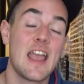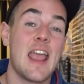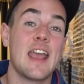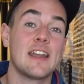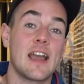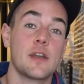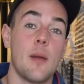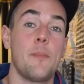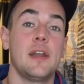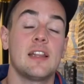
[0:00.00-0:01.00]
and a
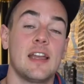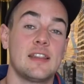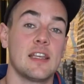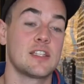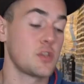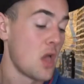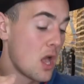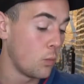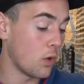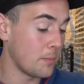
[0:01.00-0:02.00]
company like this
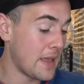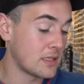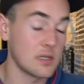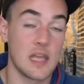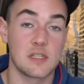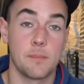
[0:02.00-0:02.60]
will make less